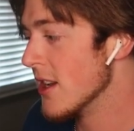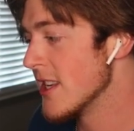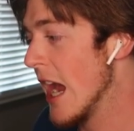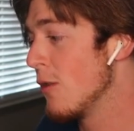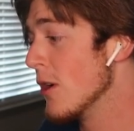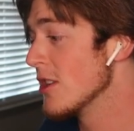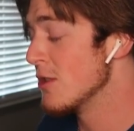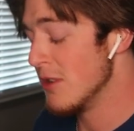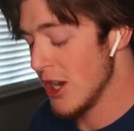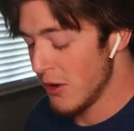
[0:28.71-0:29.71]
Zach
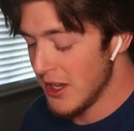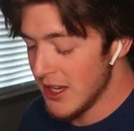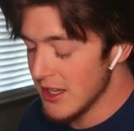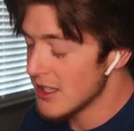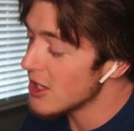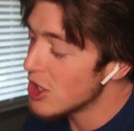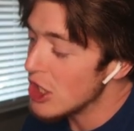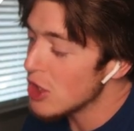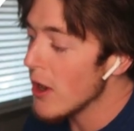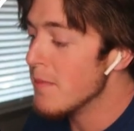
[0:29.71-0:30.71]
Wilson, we know he is
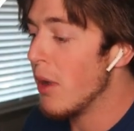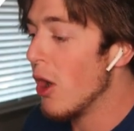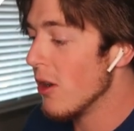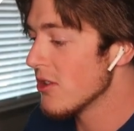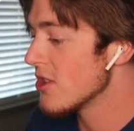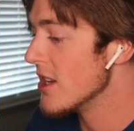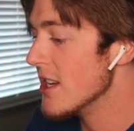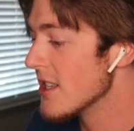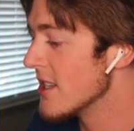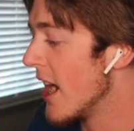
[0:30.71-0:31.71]
just straight balls.
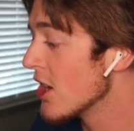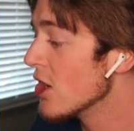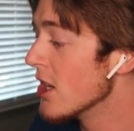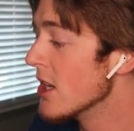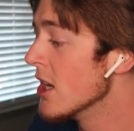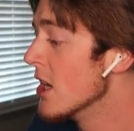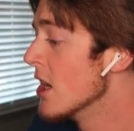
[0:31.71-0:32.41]
He is not good.